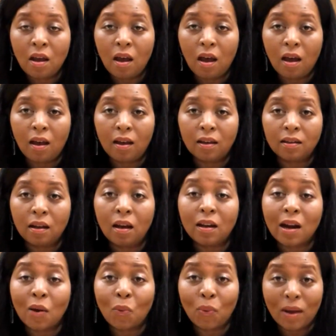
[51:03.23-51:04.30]
on
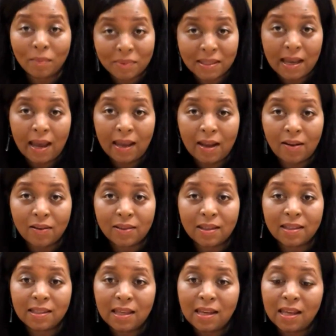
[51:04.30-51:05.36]
our website here at the
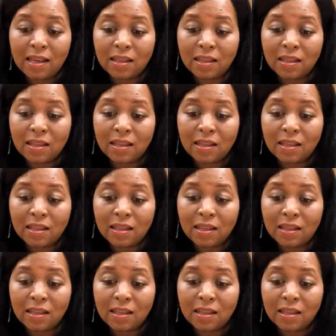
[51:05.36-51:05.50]
city.